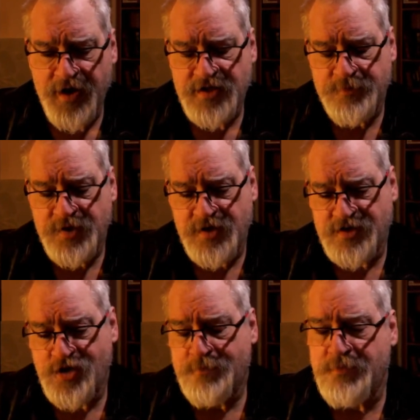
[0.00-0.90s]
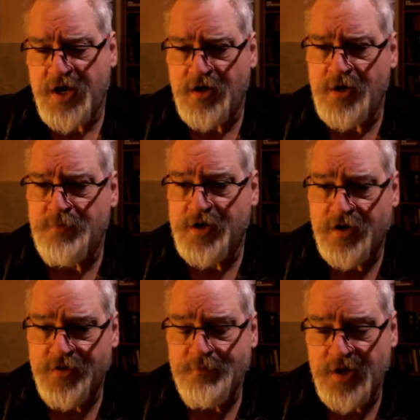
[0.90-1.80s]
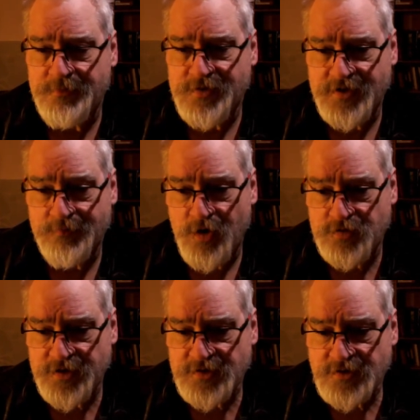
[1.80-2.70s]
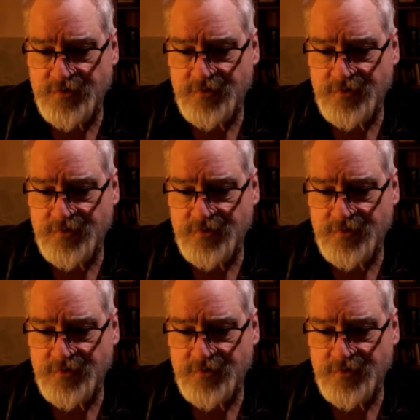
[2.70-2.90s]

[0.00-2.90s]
it's because you're picking up on other people's emotions.